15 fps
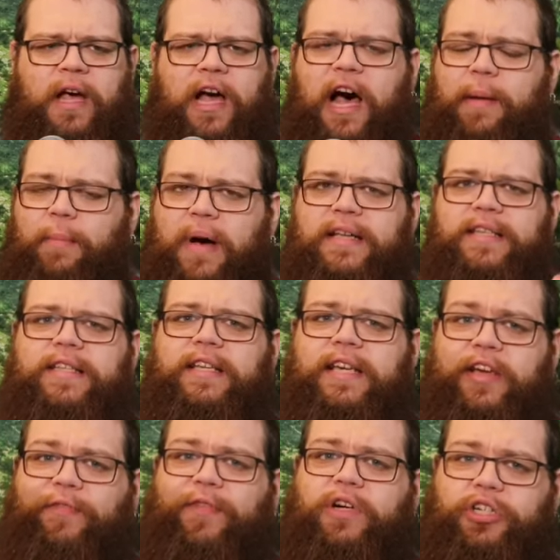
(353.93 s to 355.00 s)
A
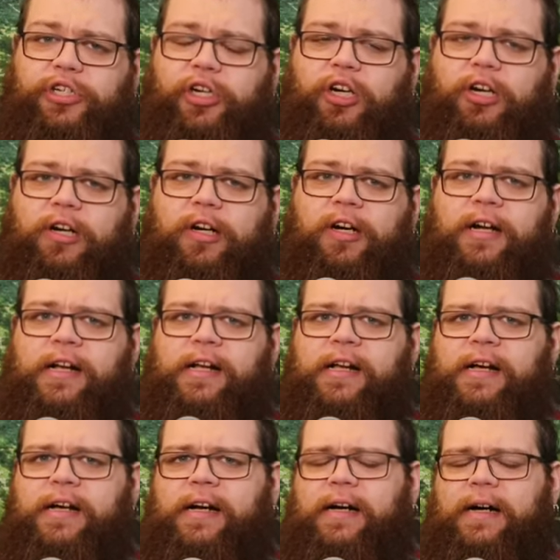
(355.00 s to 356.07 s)
must-see for sure.
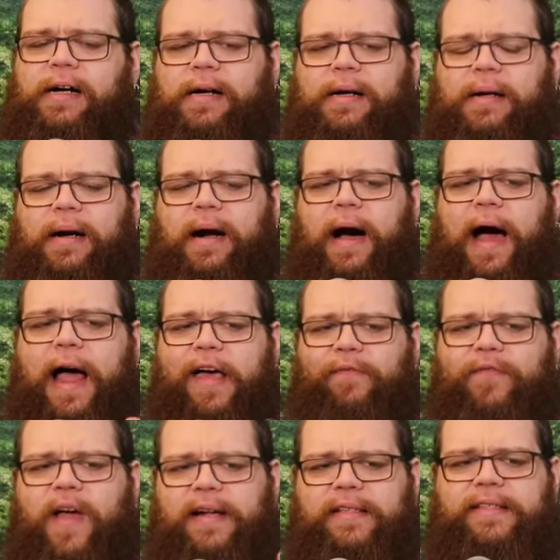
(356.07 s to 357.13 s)
I
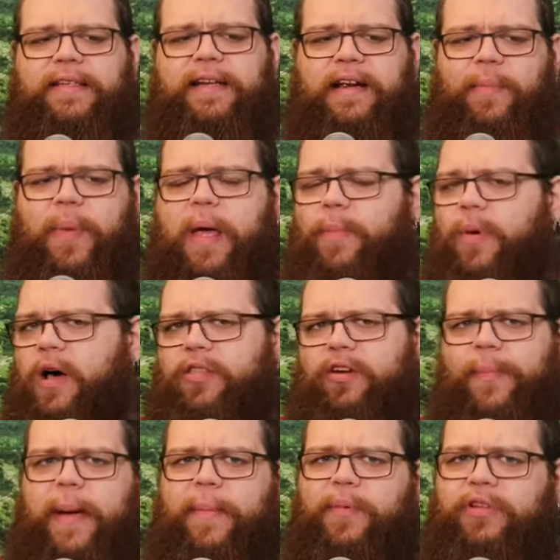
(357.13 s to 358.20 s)
have not seen other
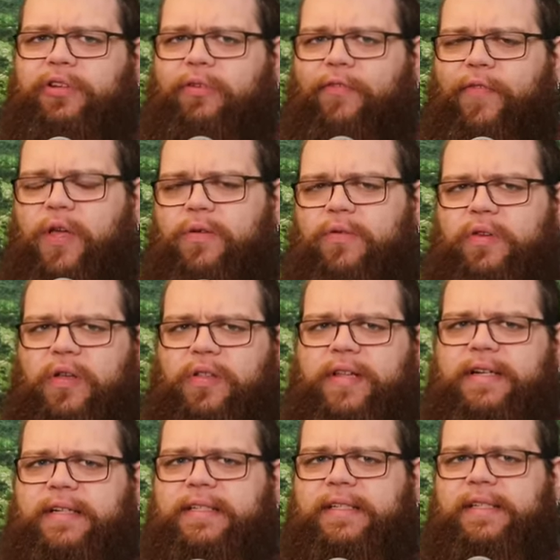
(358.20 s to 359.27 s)
people's reviews on
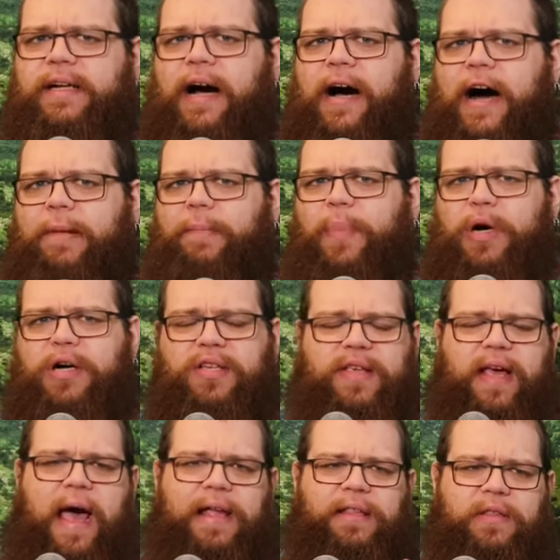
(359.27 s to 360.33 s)
this.
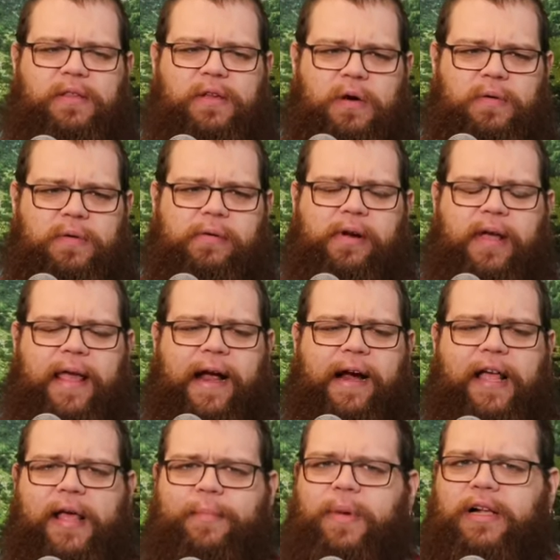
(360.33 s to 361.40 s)
Personally, I don't really
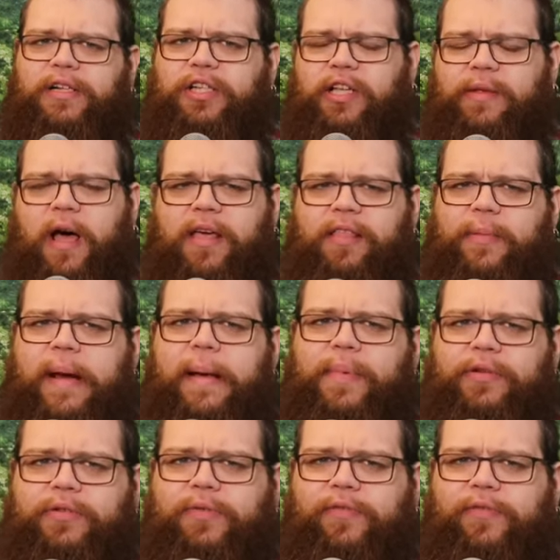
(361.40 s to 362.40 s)
care that much on other people's